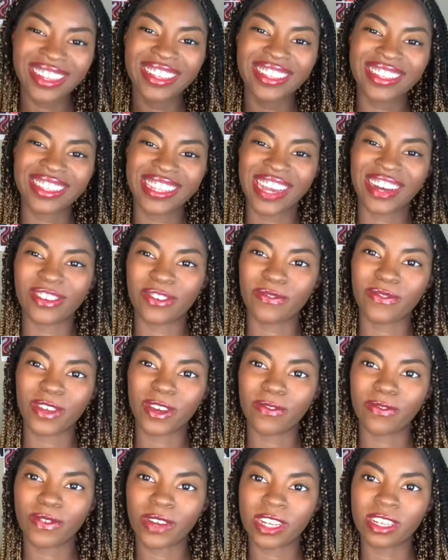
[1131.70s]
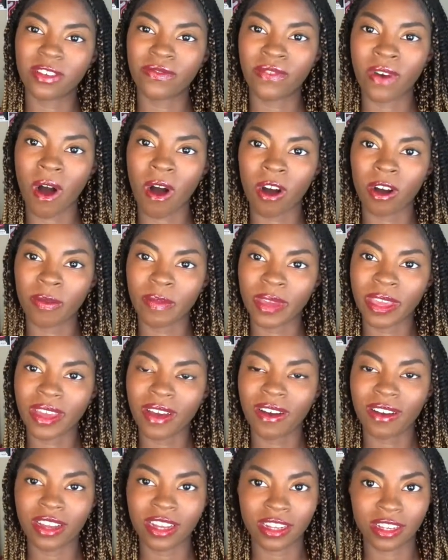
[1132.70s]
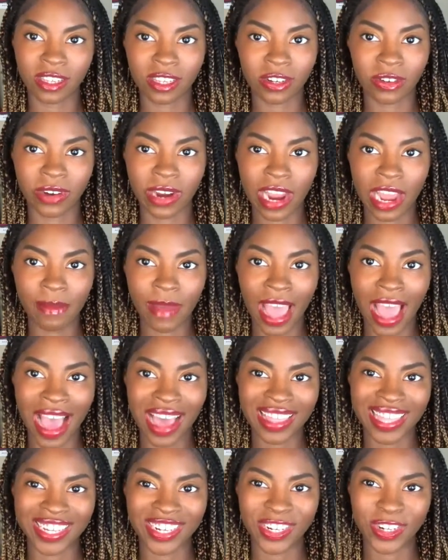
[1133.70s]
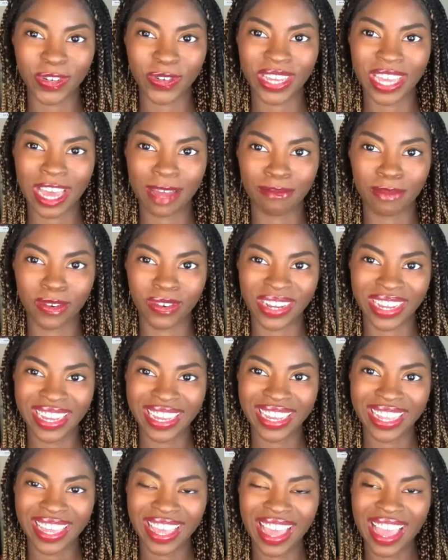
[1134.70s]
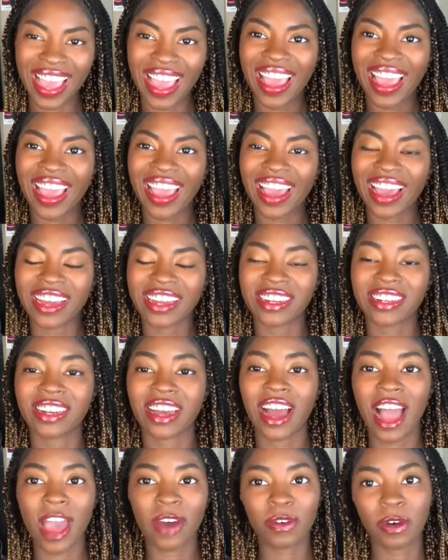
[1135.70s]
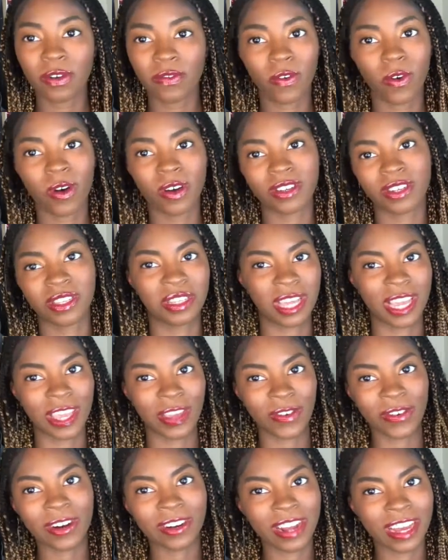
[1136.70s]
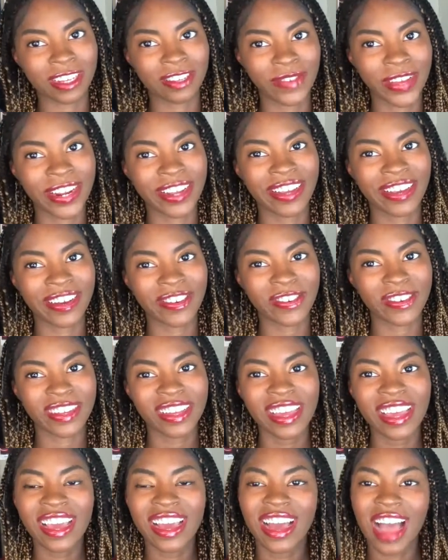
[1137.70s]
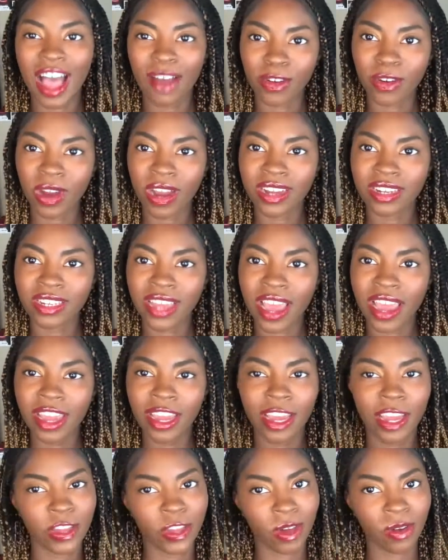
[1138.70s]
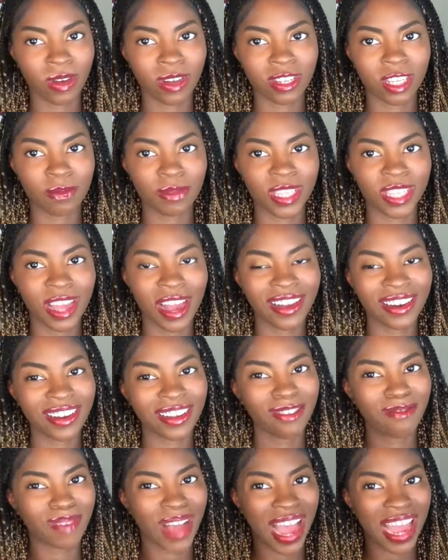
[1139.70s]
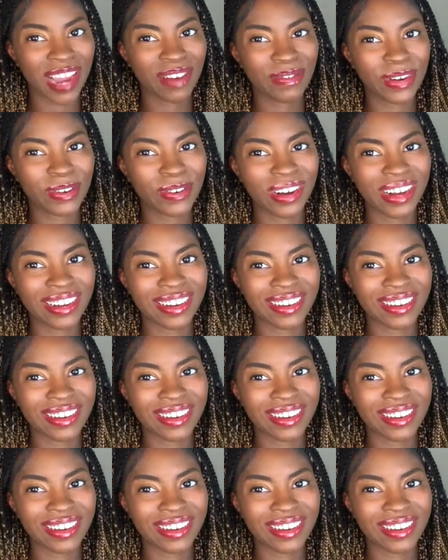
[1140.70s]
So feel free to follow me on Instagram at @thejuliennemarie, and I look forward to seeing you in our next video. Have a great day and go get some sun. Bye everyone.